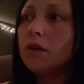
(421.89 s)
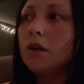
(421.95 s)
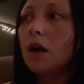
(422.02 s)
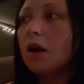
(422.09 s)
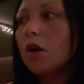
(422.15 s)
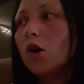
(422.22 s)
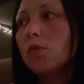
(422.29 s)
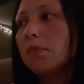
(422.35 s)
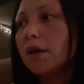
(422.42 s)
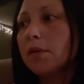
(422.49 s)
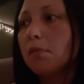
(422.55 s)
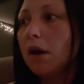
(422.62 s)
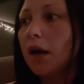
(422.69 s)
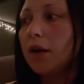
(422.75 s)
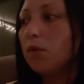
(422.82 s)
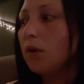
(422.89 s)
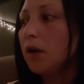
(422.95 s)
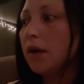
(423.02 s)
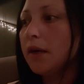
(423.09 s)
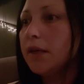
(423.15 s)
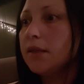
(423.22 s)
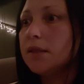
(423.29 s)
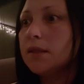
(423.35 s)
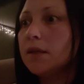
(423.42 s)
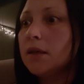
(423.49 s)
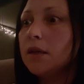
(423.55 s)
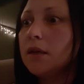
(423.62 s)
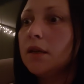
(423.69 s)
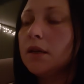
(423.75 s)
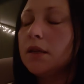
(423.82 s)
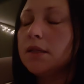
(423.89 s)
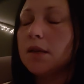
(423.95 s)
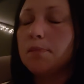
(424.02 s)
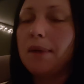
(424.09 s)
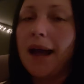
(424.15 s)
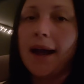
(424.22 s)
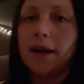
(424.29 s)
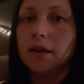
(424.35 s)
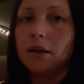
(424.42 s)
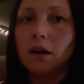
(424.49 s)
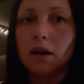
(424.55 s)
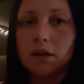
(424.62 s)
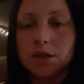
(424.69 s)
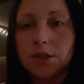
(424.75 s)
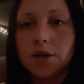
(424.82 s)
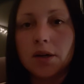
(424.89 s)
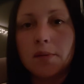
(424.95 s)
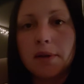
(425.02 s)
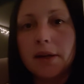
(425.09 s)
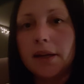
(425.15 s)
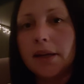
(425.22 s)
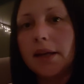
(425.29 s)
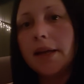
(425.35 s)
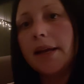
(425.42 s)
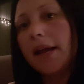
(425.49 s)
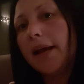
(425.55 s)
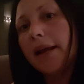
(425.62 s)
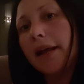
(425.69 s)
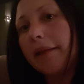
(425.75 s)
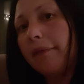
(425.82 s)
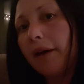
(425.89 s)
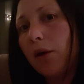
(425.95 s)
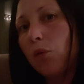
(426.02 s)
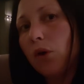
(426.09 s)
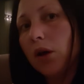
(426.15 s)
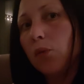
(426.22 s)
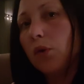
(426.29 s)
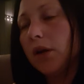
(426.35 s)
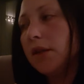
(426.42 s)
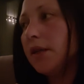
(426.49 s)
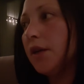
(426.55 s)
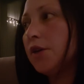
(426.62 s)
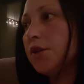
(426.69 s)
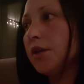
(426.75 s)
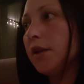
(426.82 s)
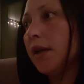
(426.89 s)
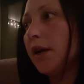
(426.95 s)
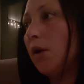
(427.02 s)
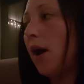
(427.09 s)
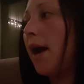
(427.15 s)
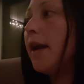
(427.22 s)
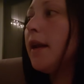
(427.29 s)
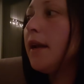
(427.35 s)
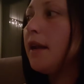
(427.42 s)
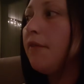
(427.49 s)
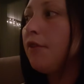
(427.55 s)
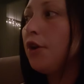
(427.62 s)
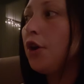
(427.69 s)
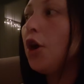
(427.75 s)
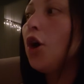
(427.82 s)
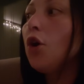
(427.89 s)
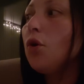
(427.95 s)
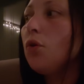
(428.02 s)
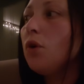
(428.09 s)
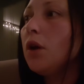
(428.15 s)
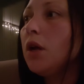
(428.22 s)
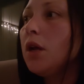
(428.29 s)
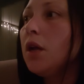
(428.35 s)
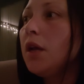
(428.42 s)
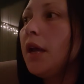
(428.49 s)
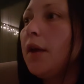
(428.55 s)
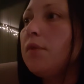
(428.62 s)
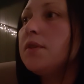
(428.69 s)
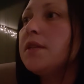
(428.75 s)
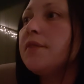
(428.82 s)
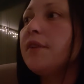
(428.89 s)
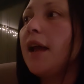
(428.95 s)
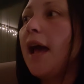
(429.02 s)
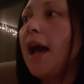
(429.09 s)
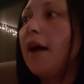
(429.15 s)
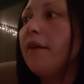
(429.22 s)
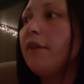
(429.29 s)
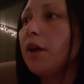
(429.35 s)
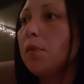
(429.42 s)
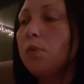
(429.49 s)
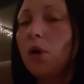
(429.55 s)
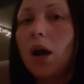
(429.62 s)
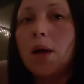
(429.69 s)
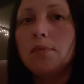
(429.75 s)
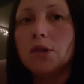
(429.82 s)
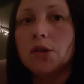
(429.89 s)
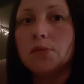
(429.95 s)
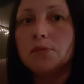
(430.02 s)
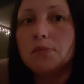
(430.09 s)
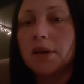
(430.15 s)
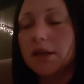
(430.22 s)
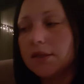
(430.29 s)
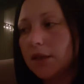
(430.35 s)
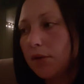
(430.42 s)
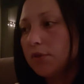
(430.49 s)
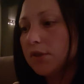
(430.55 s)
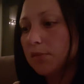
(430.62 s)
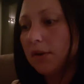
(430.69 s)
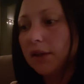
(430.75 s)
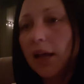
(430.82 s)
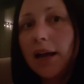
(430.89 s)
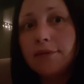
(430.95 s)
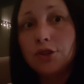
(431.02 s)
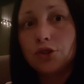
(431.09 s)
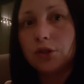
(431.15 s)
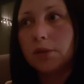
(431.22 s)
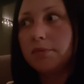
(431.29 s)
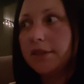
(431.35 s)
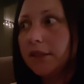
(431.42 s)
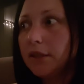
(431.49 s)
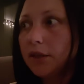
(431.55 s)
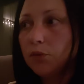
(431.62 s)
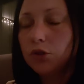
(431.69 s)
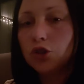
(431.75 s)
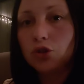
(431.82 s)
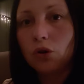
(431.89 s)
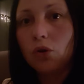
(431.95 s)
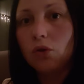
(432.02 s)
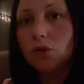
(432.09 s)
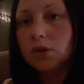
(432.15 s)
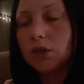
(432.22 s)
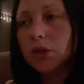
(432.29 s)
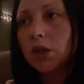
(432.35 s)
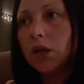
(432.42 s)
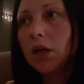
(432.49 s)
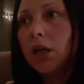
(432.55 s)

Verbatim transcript: Not a home like mine where he's, it's a pack of dogs. You know what I mean? Like he can't get that one-on-one attention. Like I didn't even know he was even having a problem because I was on my live stream dealing with trolls.